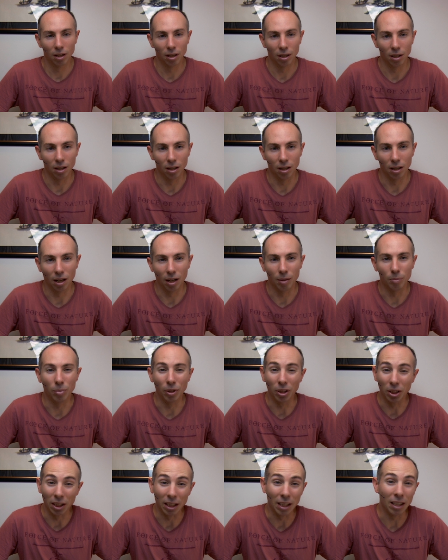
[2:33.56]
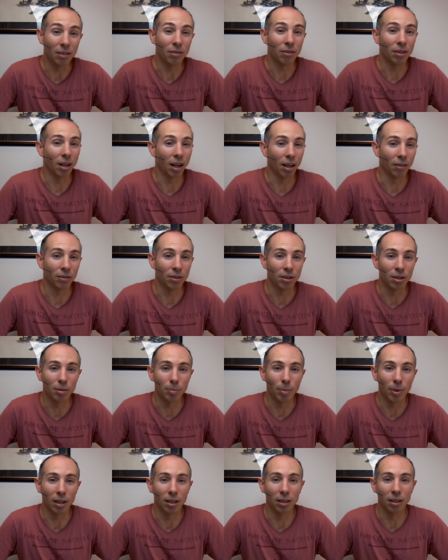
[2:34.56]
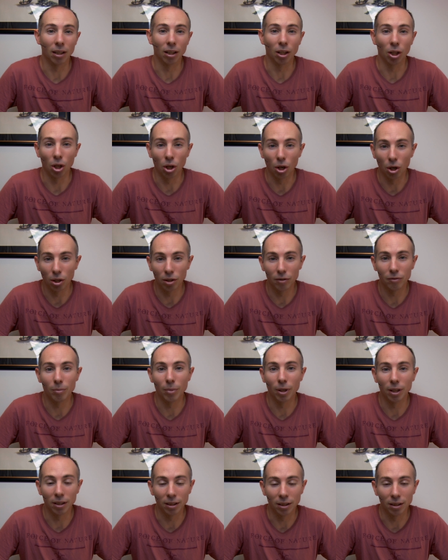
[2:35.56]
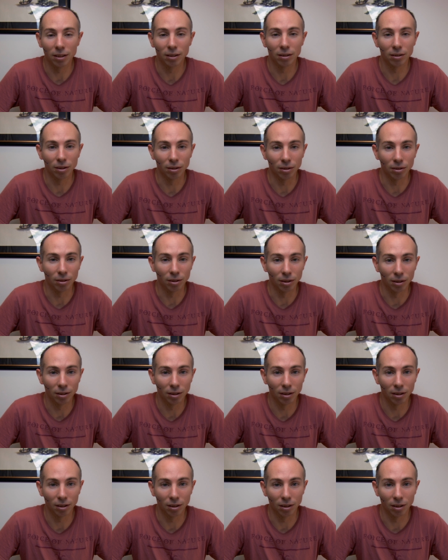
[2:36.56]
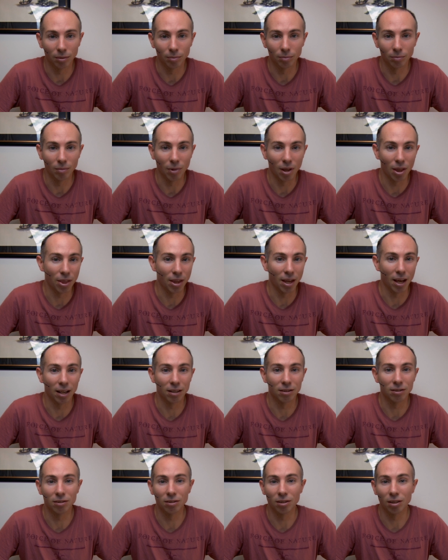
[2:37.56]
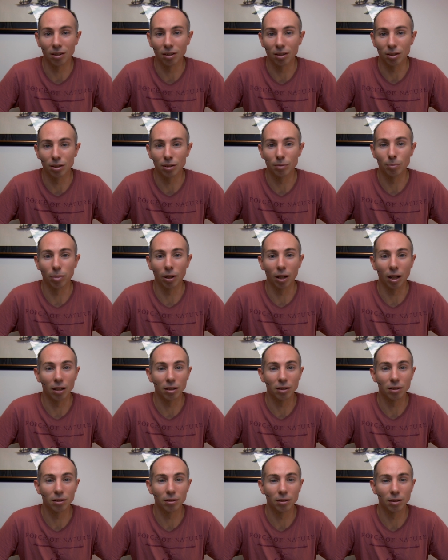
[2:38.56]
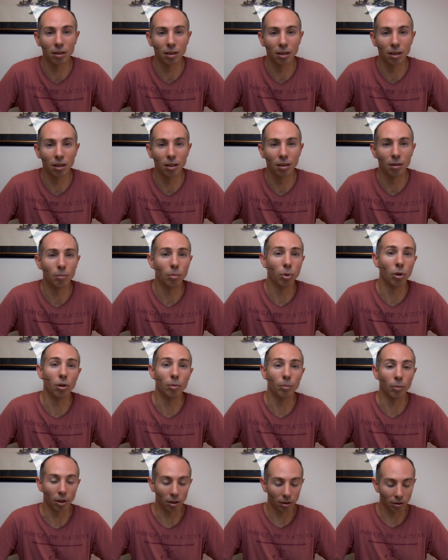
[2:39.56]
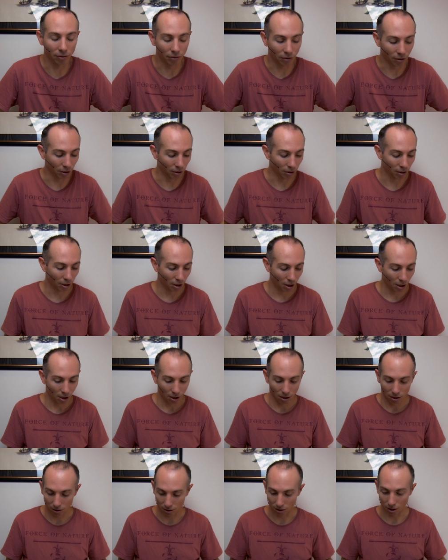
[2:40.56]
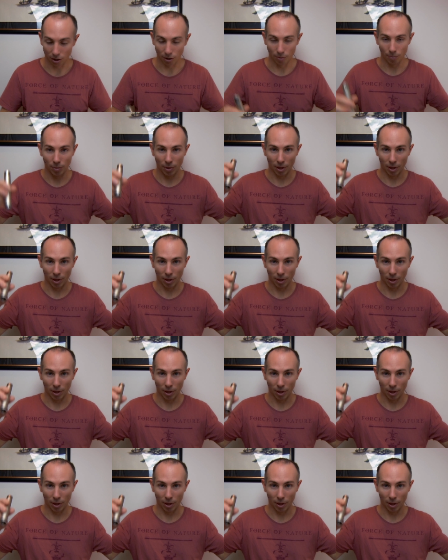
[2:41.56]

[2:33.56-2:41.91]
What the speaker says: I believe you have to spend a lot of money to do it, $1,000 plus per microphone. So